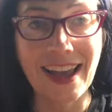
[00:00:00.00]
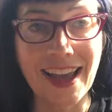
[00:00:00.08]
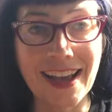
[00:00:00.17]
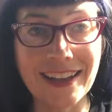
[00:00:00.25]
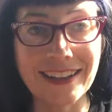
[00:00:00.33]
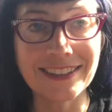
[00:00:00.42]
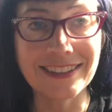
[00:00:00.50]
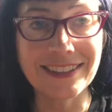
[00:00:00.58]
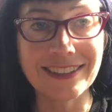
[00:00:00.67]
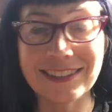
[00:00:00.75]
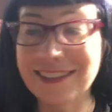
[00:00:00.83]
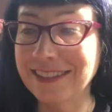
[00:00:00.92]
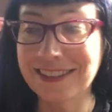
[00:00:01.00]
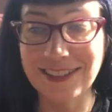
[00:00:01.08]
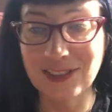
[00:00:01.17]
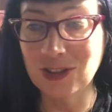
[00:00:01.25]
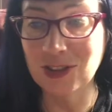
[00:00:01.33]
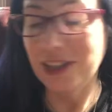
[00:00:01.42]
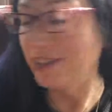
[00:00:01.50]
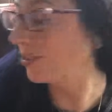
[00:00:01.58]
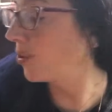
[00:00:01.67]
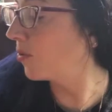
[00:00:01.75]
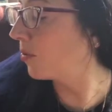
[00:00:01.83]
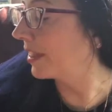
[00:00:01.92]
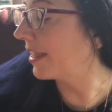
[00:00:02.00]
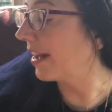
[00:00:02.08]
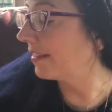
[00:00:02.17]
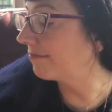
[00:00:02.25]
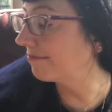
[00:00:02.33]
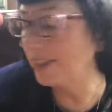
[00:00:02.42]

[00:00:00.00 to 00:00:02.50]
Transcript: And she's cool with that.